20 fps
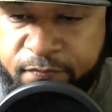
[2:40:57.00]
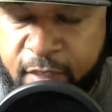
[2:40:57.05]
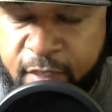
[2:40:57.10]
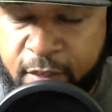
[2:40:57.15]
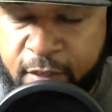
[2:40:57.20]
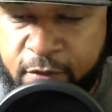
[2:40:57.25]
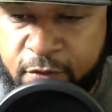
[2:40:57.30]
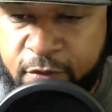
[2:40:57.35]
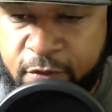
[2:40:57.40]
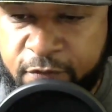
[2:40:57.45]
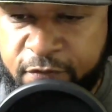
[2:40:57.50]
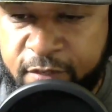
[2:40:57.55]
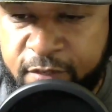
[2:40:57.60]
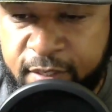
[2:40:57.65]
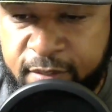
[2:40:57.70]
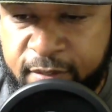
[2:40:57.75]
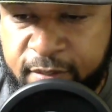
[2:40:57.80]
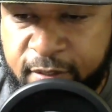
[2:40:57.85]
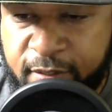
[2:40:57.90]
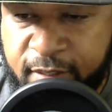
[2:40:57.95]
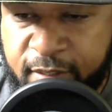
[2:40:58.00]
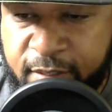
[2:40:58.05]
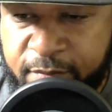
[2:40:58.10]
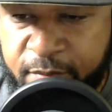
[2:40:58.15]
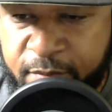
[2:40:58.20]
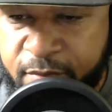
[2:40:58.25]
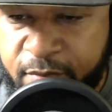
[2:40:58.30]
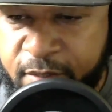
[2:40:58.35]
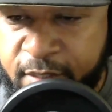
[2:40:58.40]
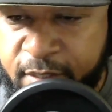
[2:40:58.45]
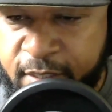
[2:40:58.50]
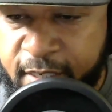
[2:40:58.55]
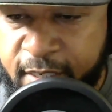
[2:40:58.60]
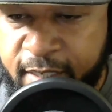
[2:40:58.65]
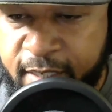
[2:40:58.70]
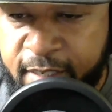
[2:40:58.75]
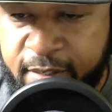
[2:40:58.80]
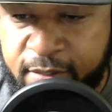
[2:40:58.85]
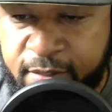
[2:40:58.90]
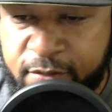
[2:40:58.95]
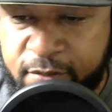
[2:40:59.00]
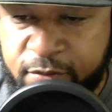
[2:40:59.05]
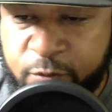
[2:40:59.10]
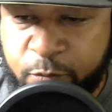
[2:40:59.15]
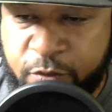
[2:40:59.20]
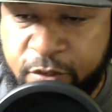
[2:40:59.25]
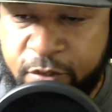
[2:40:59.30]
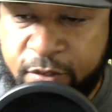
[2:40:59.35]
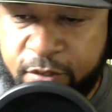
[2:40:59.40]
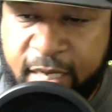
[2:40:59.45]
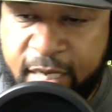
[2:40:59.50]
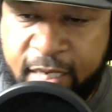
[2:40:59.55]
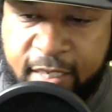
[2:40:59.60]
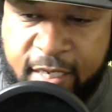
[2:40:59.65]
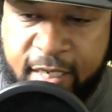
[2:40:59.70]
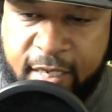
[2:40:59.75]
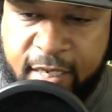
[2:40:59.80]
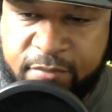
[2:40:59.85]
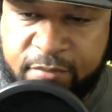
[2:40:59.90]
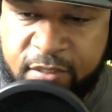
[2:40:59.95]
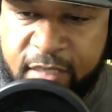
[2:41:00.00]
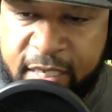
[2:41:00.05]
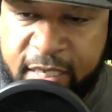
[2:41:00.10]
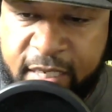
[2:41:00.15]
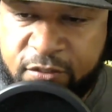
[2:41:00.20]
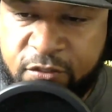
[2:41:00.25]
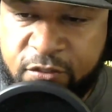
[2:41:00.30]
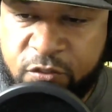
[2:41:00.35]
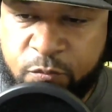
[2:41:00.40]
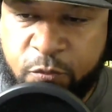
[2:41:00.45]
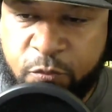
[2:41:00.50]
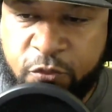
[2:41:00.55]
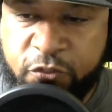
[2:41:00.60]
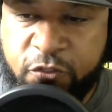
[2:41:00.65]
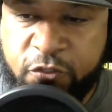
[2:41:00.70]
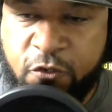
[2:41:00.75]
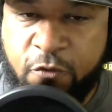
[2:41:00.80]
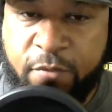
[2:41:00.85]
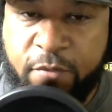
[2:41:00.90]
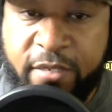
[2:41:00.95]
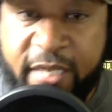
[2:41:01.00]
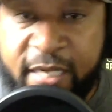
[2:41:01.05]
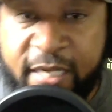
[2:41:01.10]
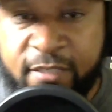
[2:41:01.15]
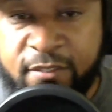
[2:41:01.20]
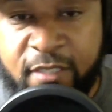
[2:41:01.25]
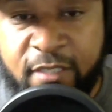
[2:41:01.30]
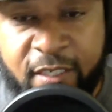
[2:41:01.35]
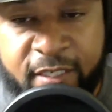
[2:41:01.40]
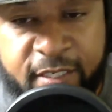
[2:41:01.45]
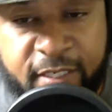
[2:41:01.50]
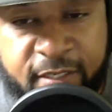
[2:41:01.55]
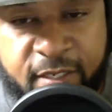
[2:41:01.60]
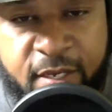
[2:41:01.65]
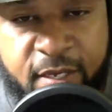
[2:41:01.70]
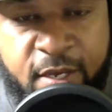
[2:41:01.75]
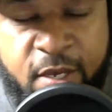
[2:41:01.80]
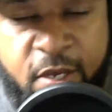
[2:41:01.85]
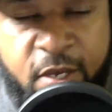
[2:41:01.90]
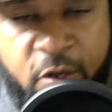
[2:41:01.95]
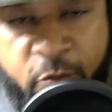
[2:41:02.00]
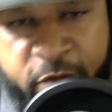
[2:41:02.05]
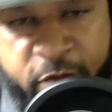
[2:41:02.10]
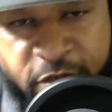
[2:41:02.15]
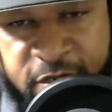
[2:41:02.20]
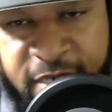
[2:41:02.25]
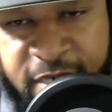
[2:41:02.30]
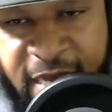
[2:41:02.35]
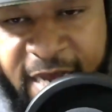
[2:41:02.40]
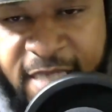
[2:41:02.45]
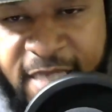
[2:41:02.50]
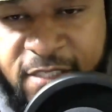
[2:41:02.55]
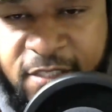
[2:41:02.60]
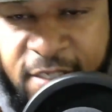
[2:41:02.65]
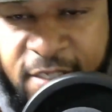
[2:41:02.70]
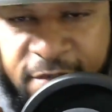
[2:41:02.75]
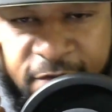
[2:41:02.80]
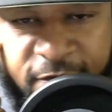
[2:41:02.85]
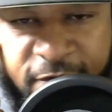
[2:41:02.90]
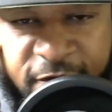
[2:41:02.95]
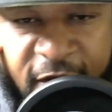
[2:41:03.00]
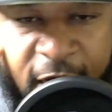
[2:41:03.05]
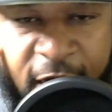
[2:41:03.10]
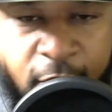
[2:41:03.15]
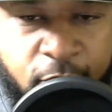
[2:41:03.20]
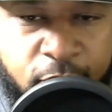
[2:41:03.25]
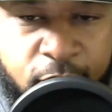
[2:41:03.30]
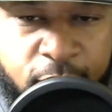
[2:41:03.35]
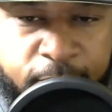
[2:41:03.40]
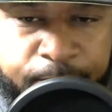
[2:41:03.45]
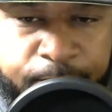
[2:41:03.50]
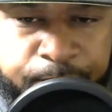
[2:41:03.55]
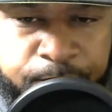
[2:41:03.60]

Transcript: I don't know if they'll let me put it. Yeah, there you go. Spreaker.com/thesportscoma. That is the link where you guys can follow